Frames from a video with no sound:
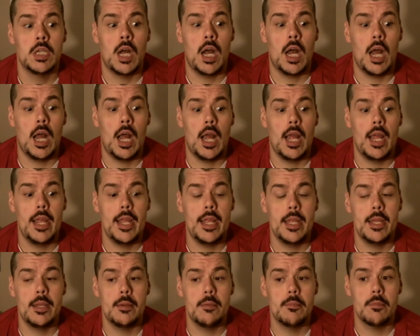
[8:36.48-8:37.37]

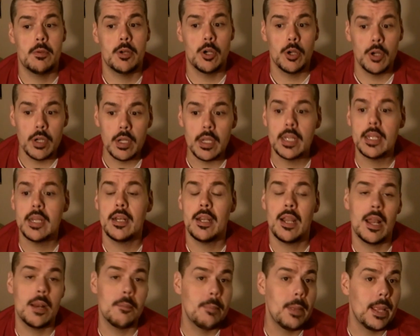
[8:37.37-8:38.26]
I am currently in a
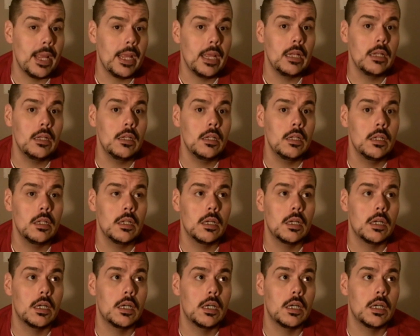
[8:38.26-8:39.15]
lot of pain.
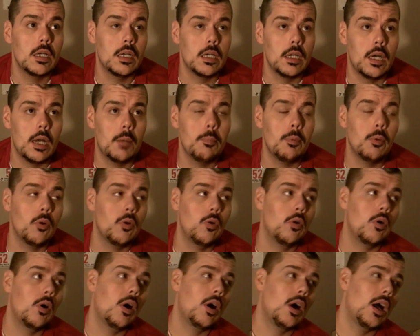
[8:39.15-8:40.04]
I
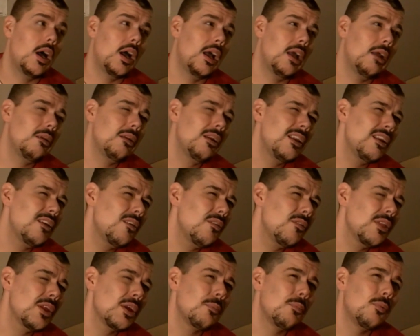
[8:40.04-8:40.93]

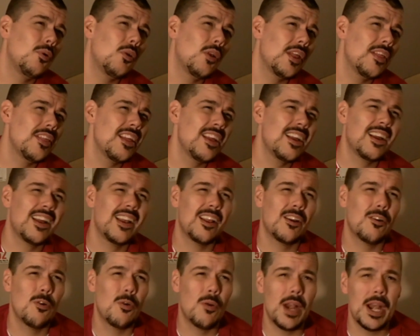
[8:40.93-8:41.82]
don't think I pull. I think I got
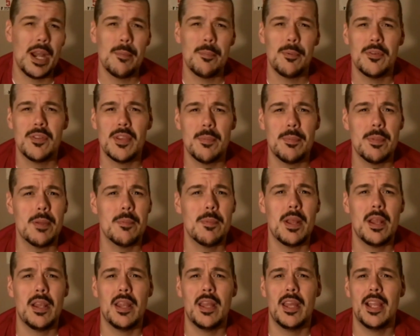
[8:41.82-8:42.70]
a cramp or something in
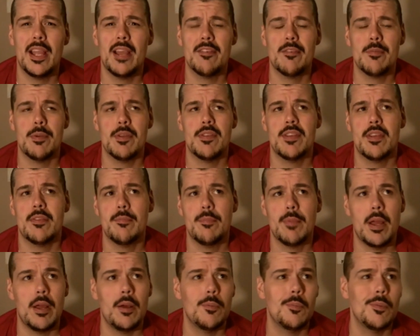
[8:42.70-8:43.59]
my leg after my 7
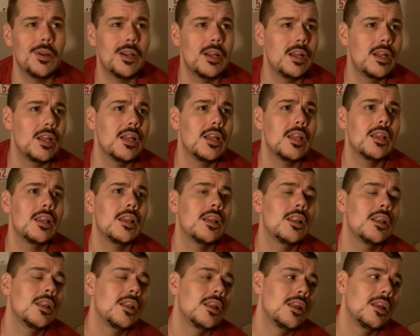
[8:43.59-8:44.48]
mile run,
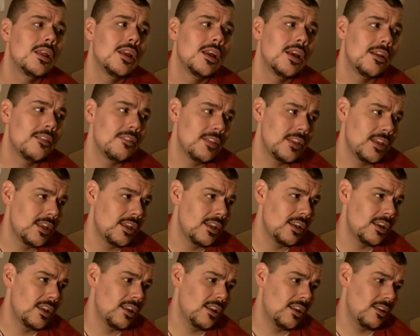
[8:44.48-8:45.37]
and
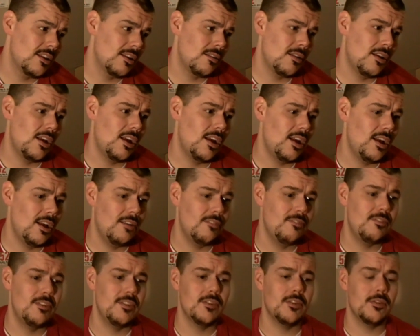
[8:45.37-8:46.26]
then
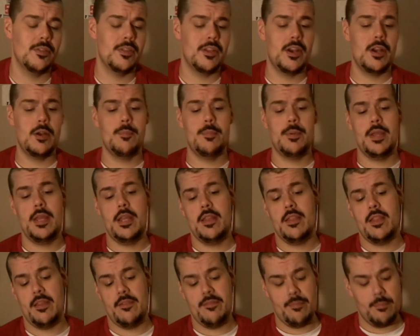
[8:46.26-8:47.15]
physical
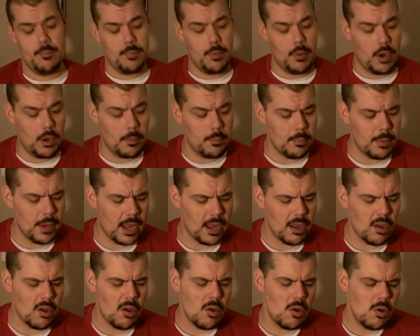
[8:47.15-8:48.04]
therapy. They brought
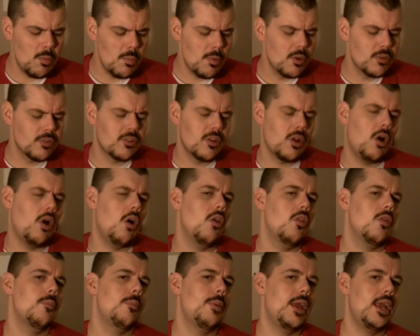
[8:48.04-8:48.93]
back almost
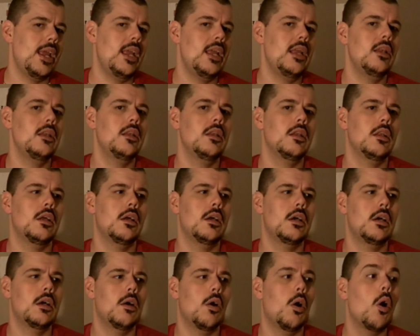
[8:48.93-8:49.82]
all the pain,
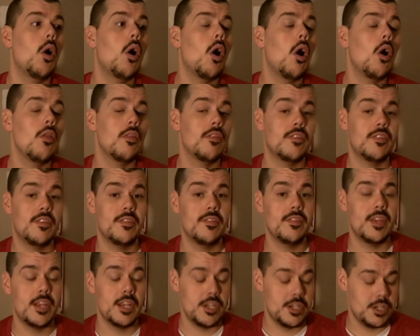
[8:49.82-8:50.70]
all the
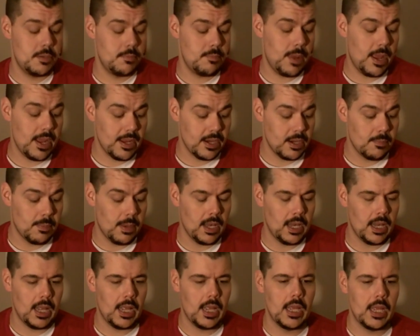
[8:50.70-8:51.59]
sensation back into my
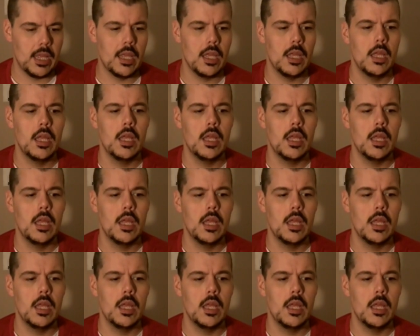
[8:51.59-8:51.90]
leg